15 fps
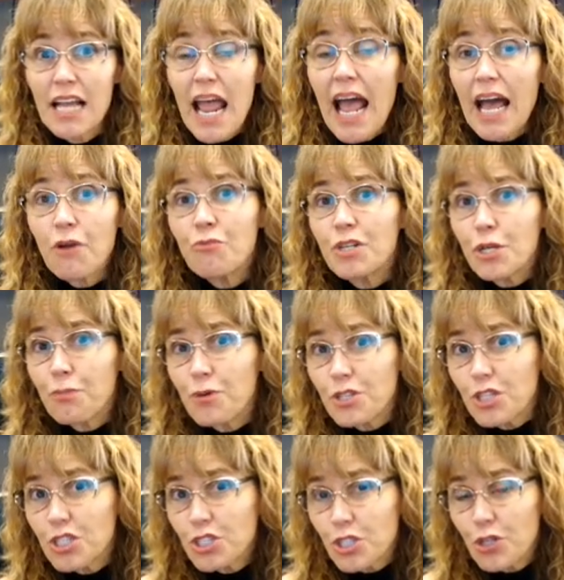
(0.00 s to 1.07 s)
And when you put the
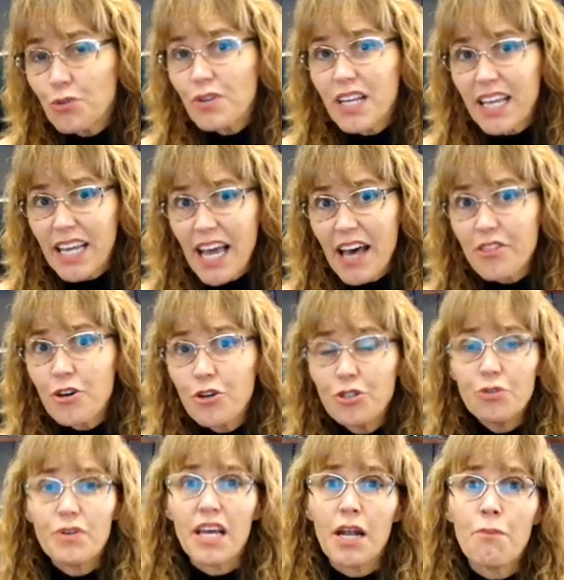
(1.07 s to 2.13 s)
two together, you
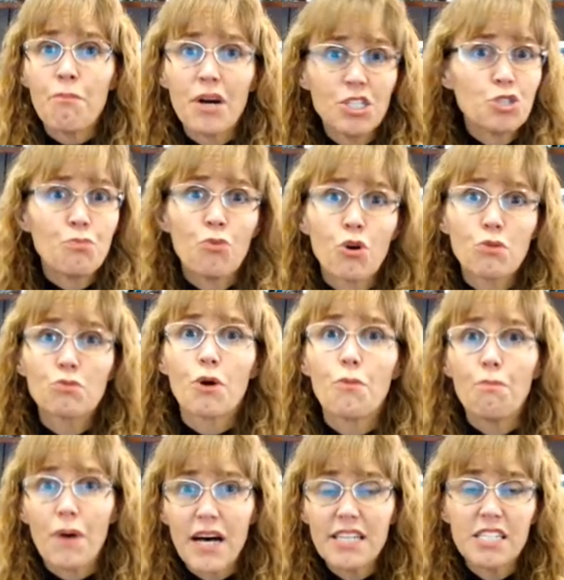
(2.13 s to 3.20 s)
get a much more
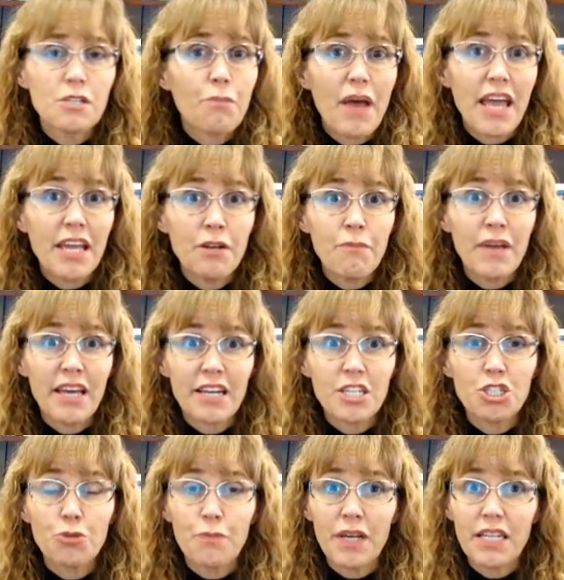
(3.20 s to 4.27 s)
robust pain
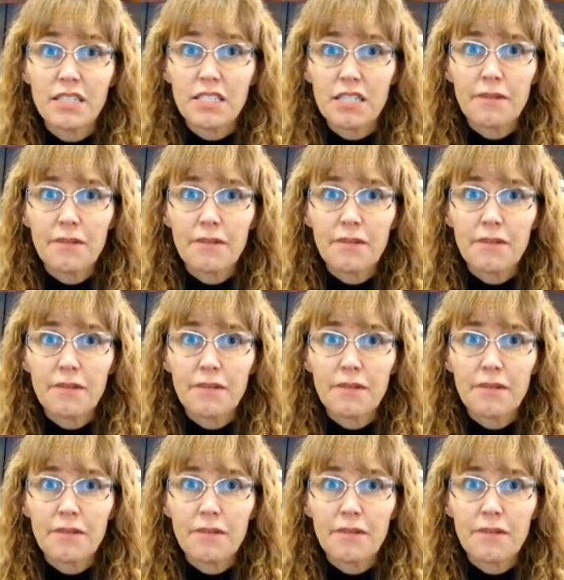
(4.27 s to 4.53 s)
management